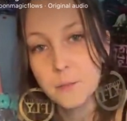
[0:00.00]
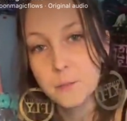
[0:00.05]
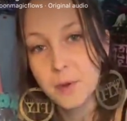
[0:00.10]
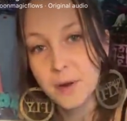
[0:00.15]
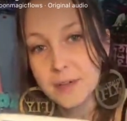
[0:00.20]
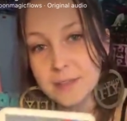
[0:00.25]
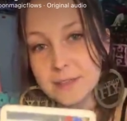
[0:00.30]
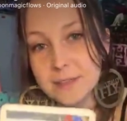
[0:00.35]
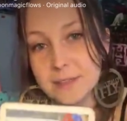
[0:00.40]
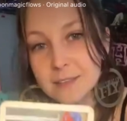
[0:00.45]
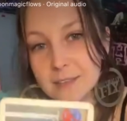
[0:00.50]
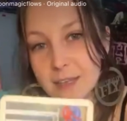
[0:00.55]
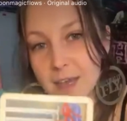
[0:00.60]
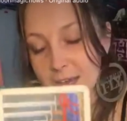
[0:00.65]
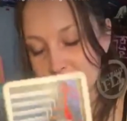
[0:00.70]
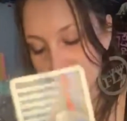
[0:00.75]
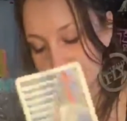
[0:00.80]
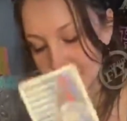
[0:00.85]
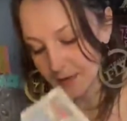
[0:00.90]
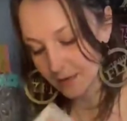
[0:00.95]
but
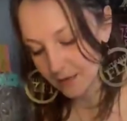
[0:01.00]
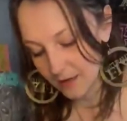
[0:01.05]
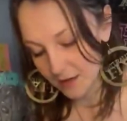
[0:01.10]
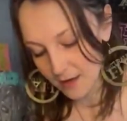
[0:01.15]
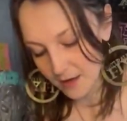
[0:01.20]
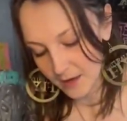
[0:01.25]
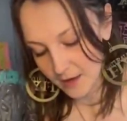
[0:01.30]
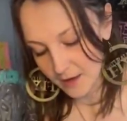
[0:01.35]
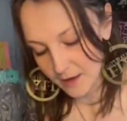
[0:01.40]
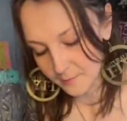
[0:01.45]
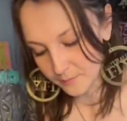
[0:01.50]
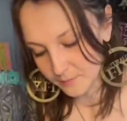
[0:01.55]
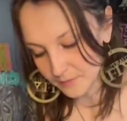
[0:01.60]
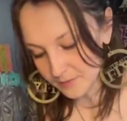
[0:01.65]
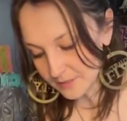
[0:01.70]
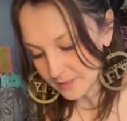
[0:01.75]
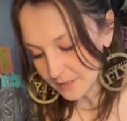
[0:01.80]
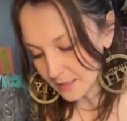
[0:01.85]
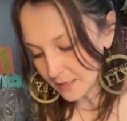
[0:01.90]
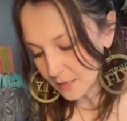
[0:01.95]
instead
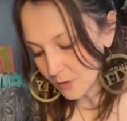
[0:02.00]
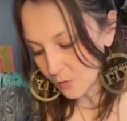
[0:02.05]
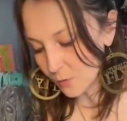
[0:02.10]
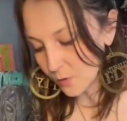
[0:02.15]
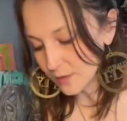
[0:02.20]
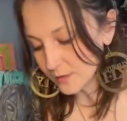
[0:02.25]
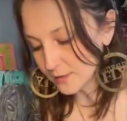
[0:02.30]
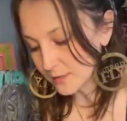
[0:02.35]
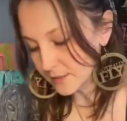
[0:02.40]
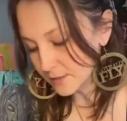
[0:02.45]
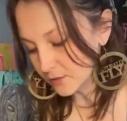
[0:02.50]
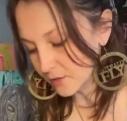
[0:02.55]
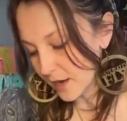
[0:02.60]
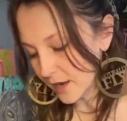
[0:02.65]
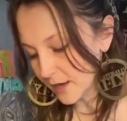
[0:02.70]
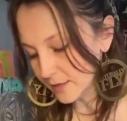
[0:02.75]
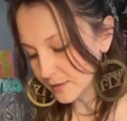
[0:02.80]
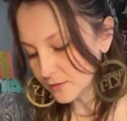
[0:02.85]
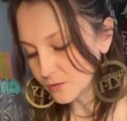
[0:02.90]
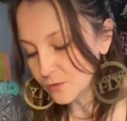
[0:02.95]
seeing what is it
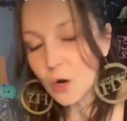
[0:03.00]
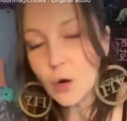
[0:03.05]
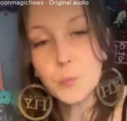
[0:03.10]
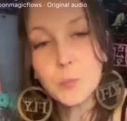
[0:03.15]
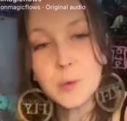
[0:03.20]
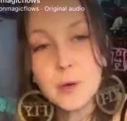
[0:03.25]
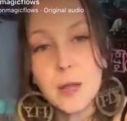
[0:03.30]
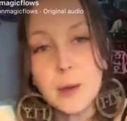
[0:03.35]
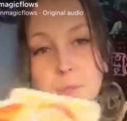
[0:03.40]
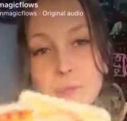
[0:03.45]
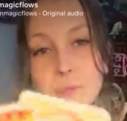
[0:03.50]
trying to open